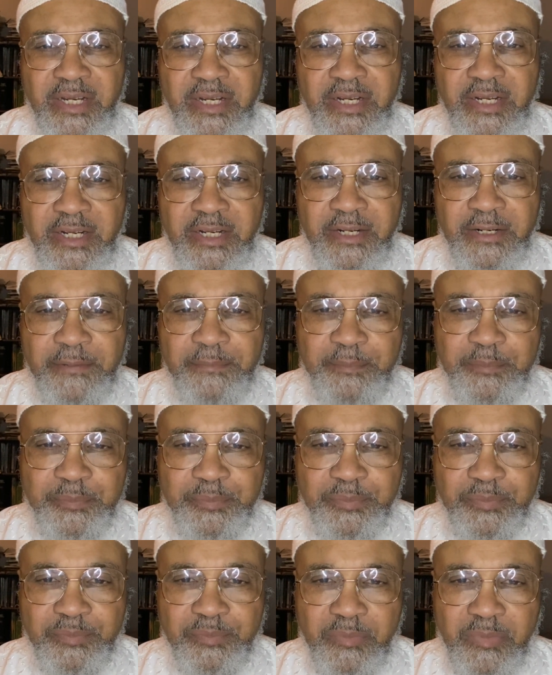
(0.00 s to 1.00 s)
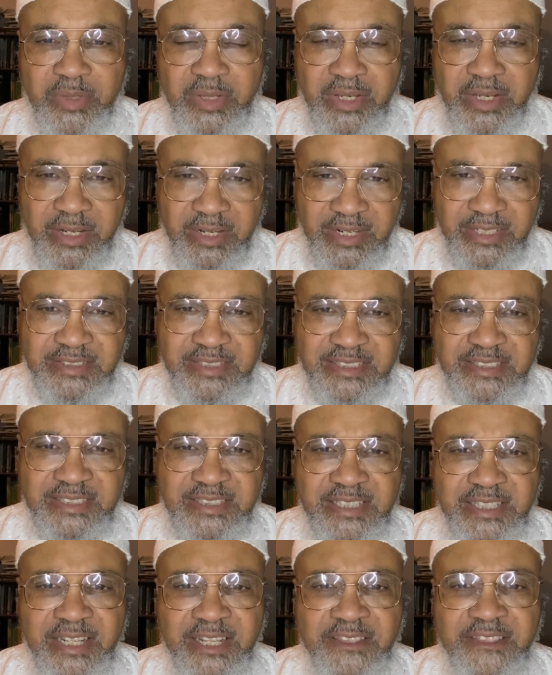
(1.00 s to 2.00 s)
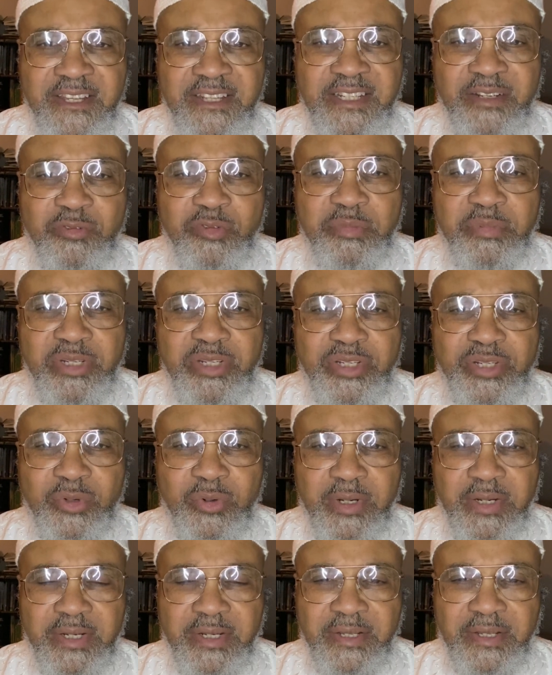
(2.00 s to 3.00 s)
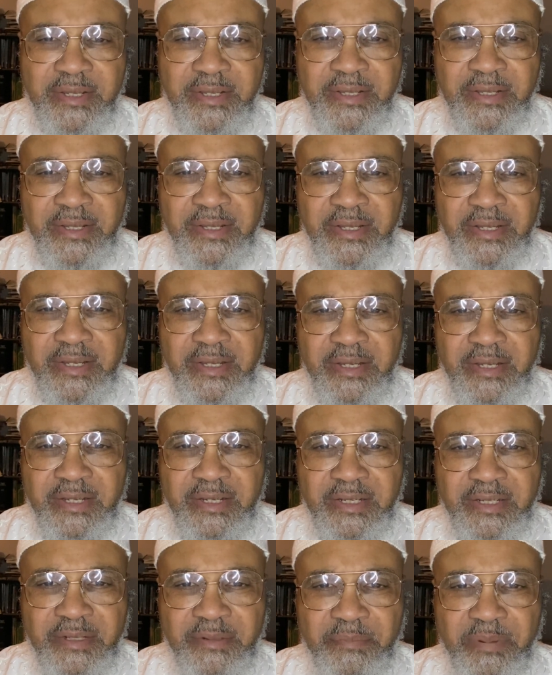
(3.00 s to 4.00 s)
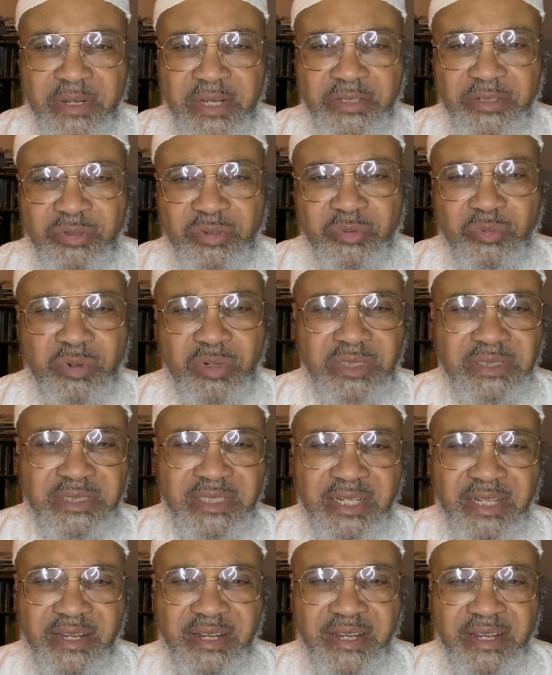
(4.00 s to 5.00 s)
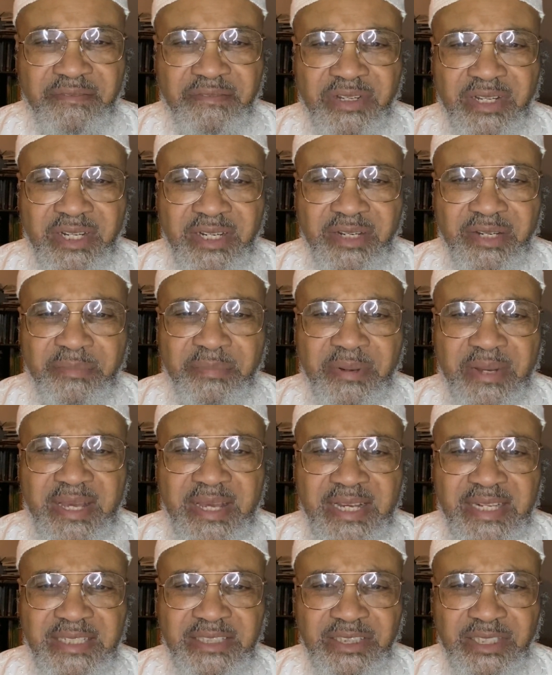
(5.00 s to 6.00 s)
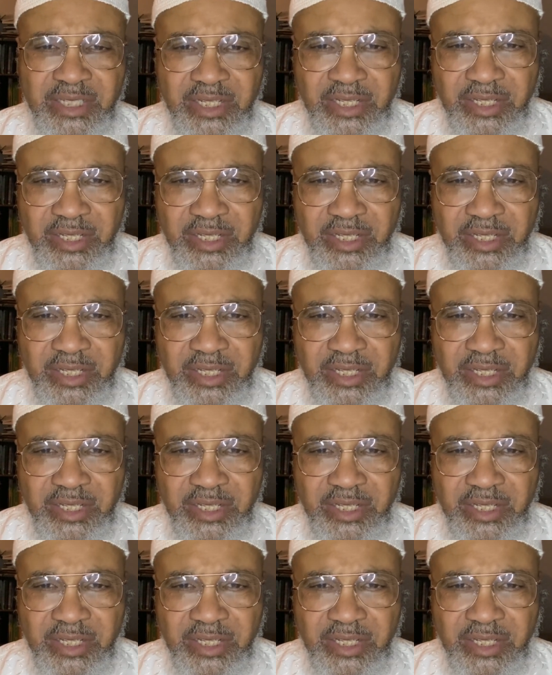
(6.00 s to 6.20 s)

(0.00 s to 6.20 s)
And as I said, I think they will be short compared to the ones that I have done in the past.